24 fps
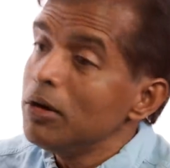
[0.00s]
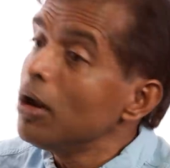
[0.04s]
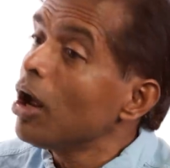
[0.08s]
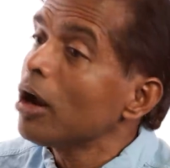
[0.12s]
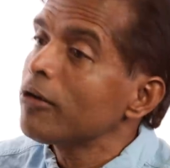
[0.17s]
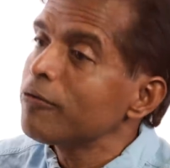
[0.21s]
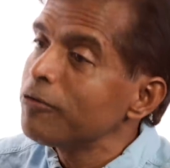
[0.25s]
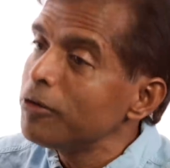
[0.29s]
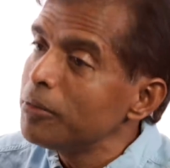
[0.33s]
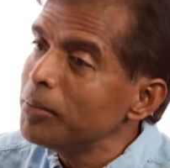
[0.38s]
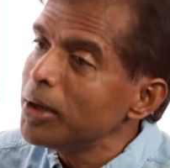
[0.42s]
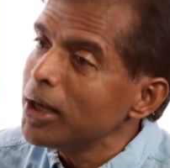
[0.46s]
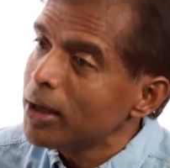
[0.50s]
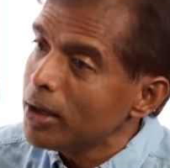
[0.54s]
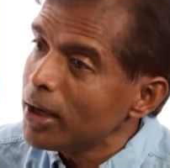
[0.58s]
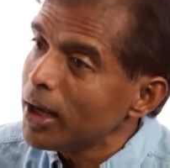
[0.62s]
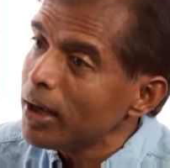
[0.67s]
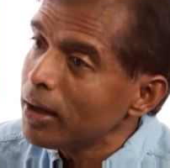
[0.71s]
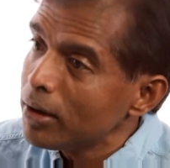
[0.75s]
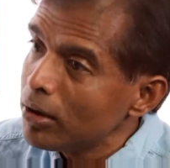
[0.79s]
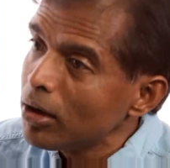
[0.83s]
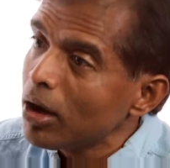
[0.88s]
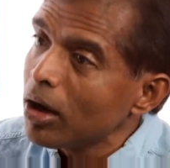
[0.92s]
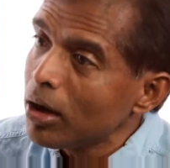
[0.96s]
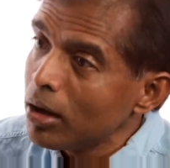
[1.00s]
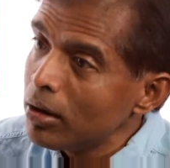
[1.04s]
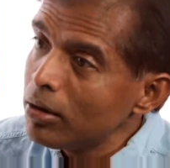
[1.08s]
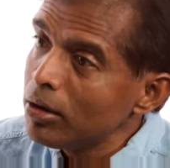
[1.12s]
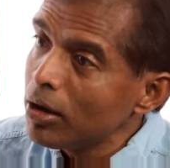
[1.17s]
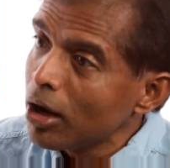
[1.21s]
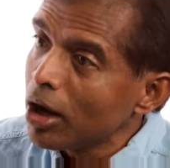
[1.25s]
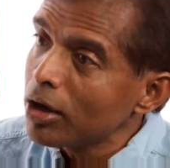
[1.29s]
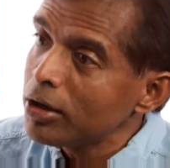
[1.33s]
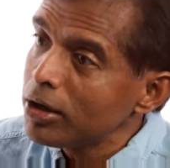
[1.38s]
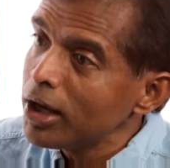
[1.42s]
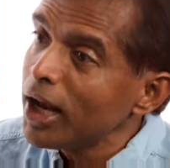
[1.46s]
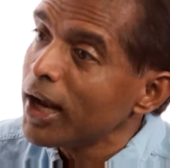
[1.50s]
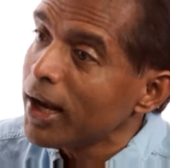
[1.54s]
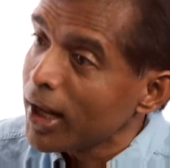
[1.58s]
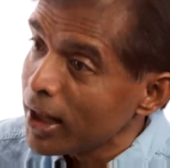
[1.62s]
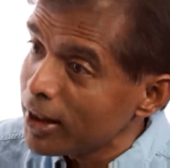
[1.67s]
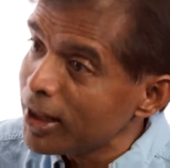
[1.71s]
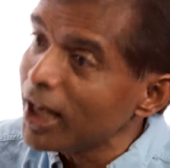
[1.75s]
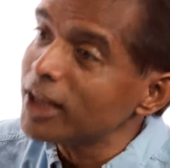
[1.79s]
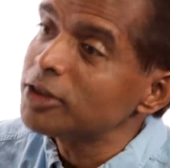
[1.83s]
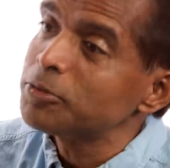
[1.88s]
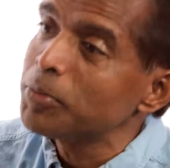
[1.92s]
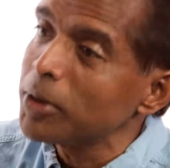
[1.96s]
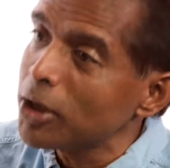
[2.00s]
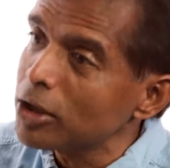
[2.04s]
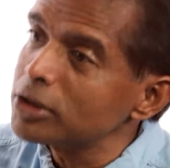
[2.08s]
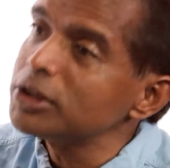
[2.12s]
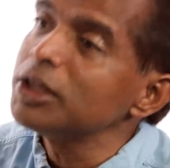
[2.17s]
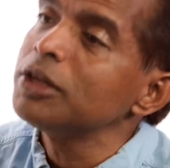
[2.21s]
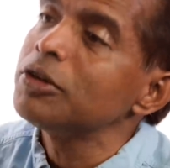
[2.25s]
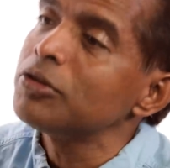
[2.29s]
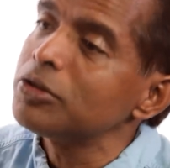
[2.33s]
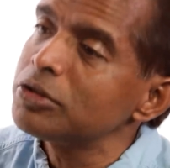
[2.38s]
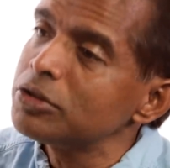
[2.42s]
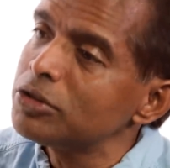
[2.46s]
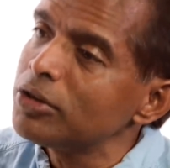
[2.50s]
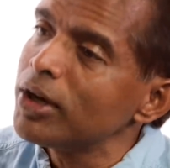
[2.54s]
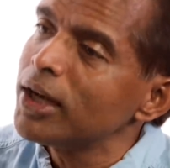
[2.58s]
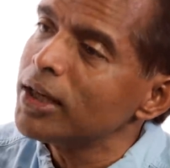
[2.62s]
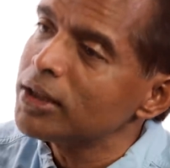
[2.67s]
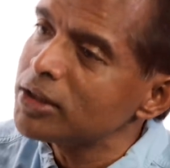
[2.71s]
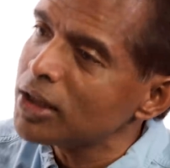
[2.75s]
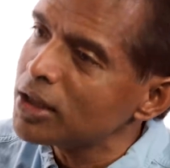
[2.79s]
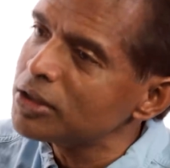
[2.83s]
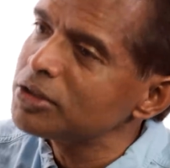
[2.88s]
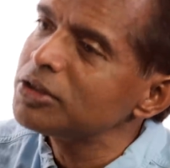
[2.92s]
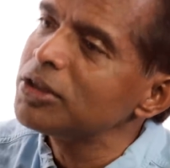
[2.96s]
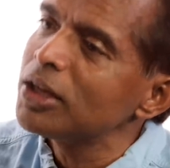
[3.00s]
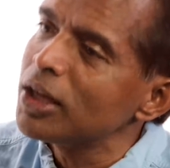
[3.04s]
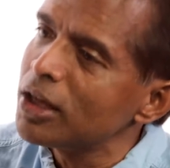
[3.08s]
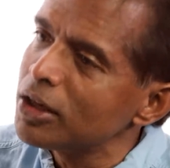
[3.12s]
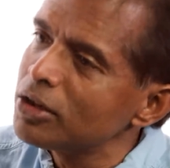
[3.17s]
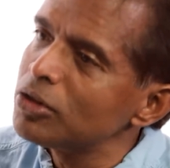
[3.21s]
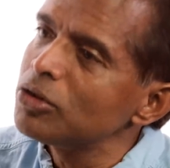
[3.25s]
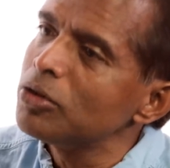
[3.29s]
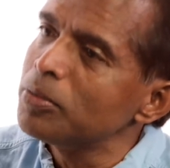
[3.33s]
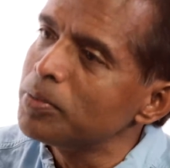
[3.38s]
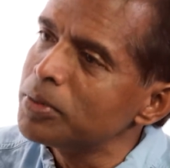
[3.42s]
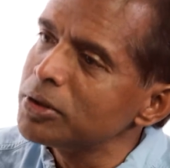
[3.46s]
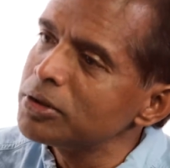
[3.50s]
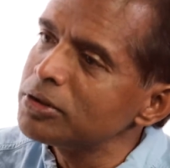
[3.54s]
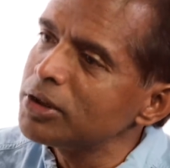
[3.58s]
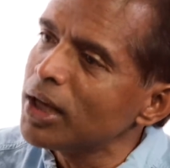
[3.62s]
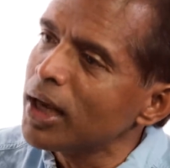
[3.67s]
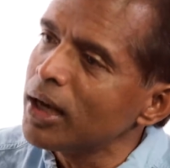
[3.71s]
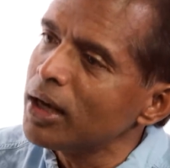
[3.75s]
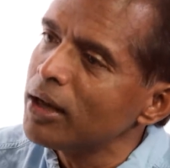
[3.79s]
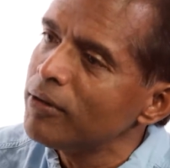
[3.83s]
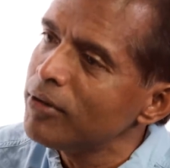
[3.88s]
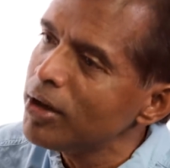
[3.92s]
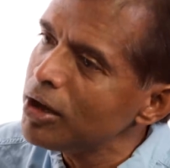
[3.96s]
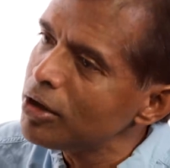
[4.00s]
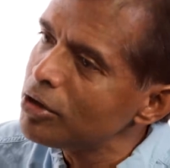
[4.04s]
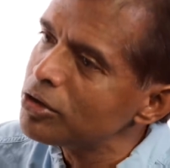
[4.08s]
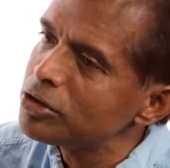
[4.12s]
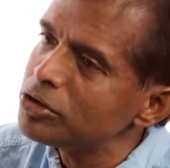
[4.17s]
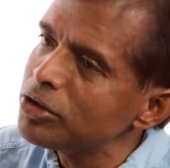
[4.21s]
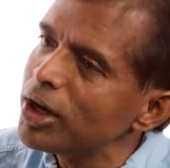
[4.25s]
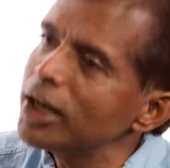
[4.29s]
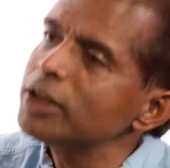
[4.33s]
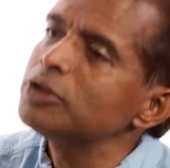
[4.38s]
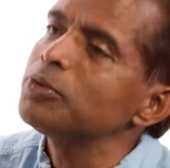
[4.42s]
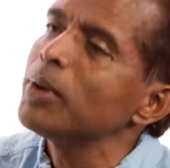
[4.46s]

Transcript: Not for me, not, not yet. And that's because interest rates are still at 2%. If mm-hmm. interest mm-hmm.